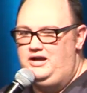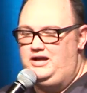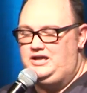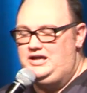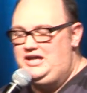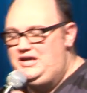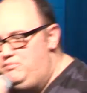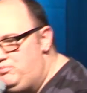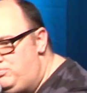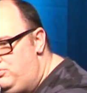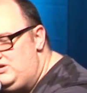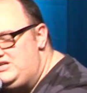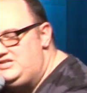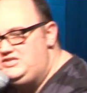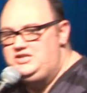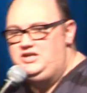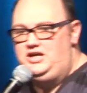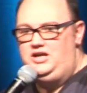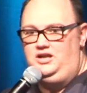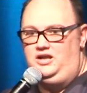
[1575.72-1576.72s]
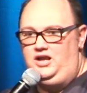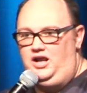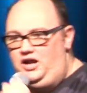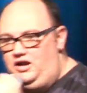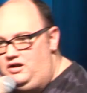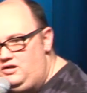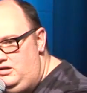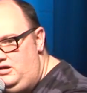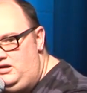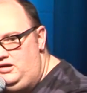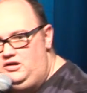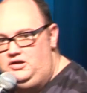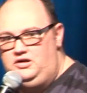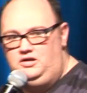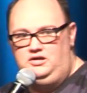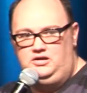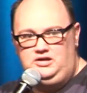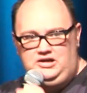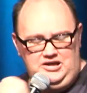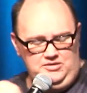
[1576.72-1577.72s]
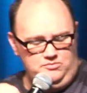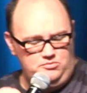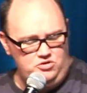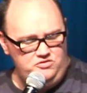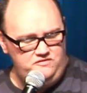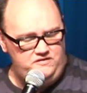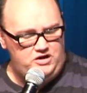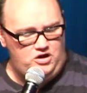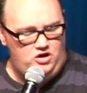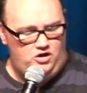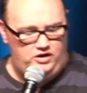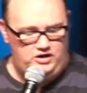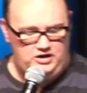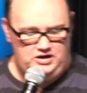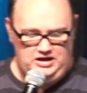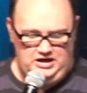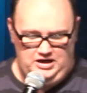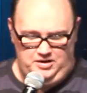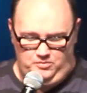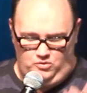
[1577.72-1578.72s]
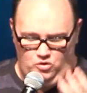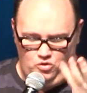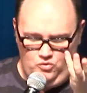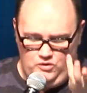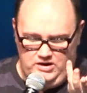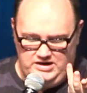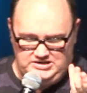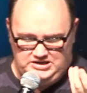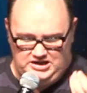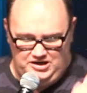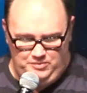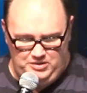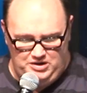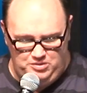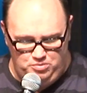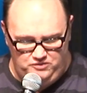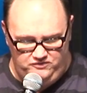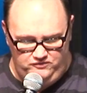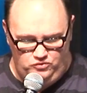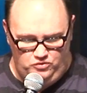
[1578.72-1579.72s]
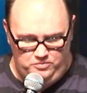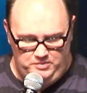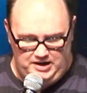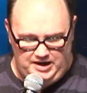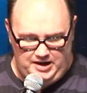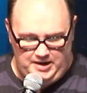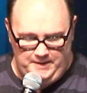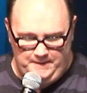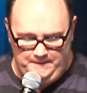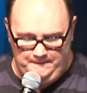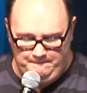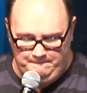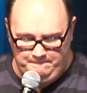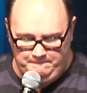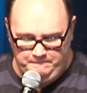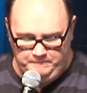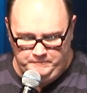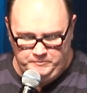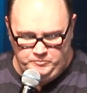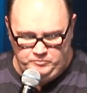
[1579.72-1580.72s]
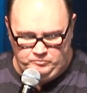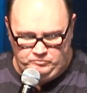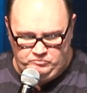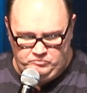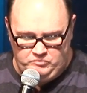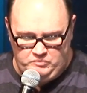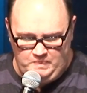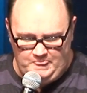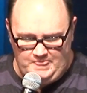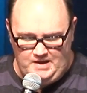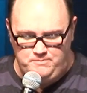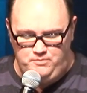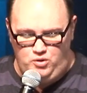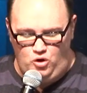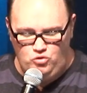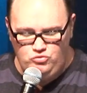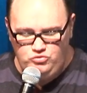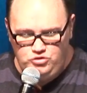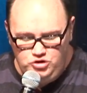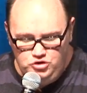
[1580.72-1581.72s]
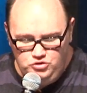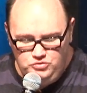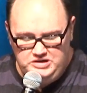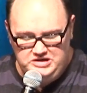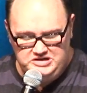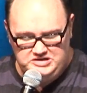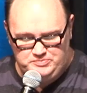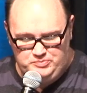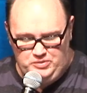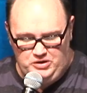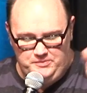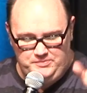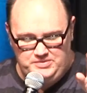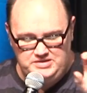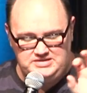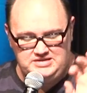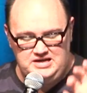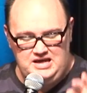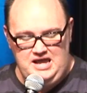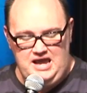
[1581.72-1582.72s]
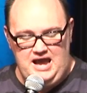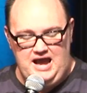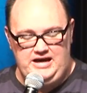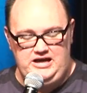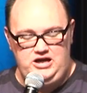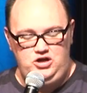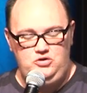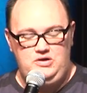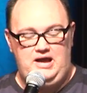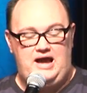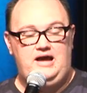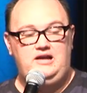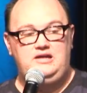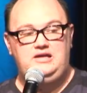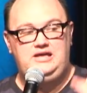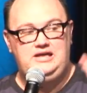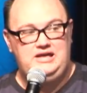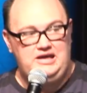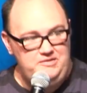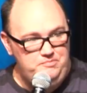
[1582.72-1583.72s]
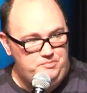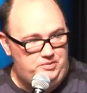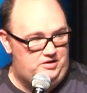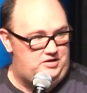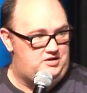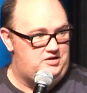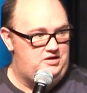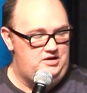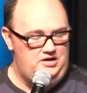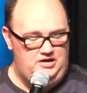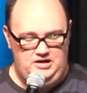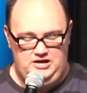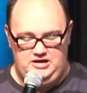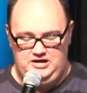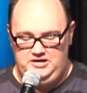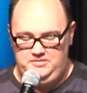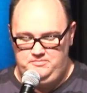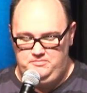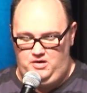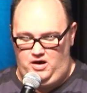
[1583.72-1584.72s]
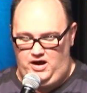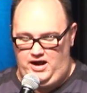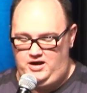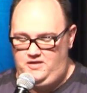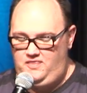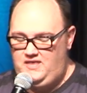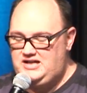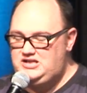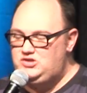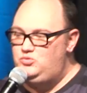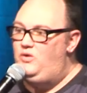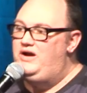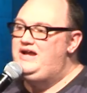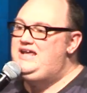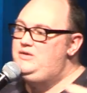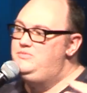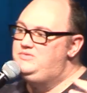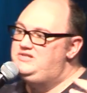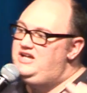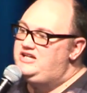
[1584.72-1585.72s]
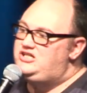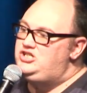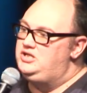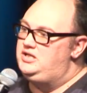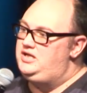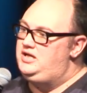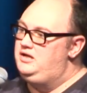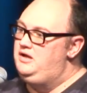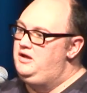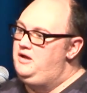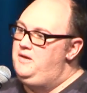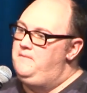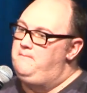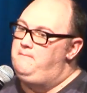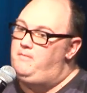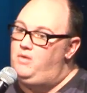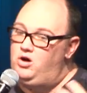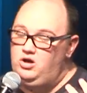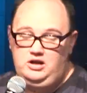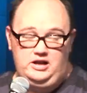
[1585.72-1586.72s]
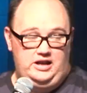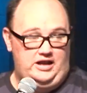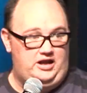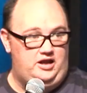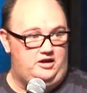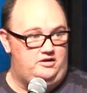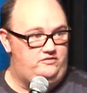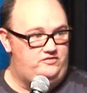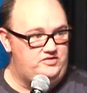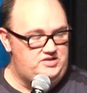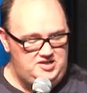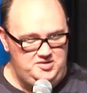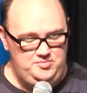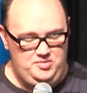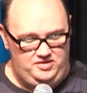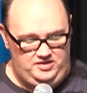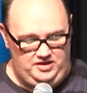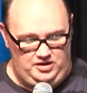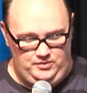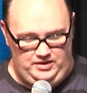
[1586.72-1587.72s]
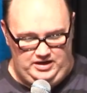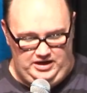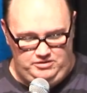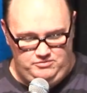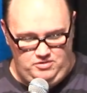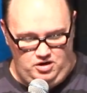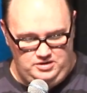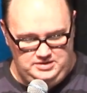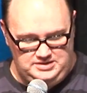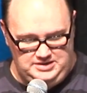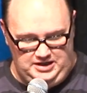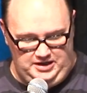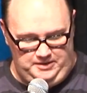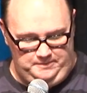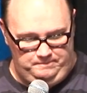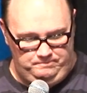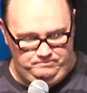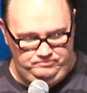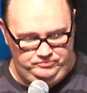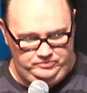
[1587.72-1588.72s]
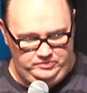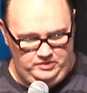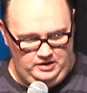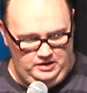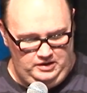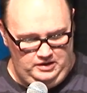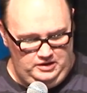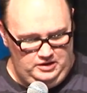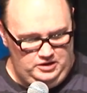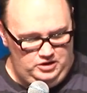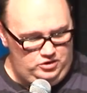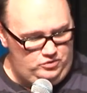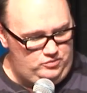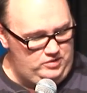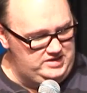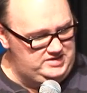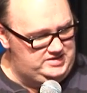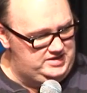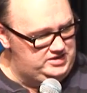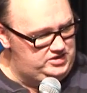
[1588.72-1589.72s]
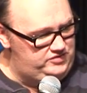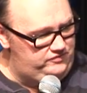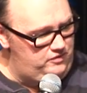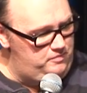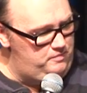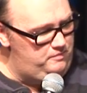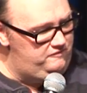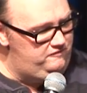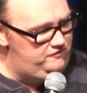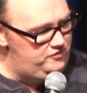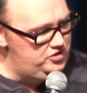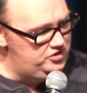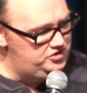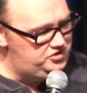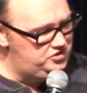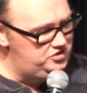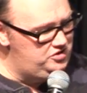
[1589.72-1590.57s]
I keep pressing in there. Keep moving on in Him, always keeping it before me. Paul knew his purpose and he knew how to keep it in mind. And that's why he was actually modeling it for Timothy when he wrote to him. Look what he says from verse